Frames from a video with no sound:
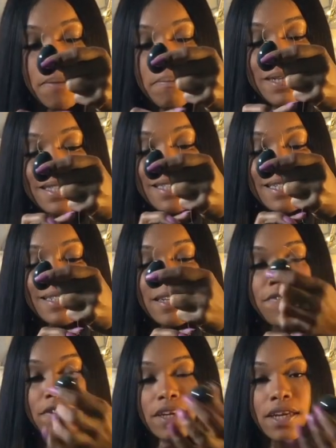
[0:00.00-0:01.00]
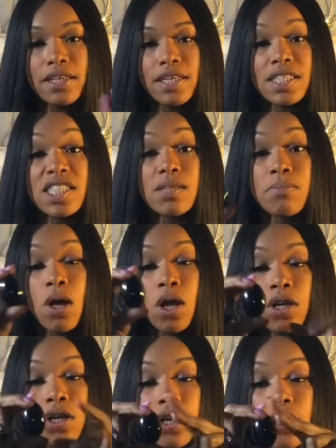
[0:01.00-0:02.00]
but significantly
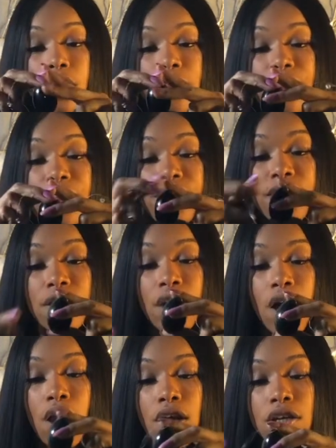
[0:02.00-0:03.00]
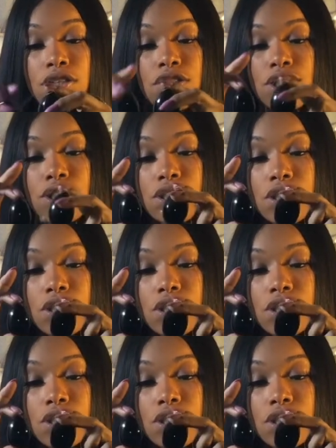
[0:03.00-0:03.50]
smaller than the large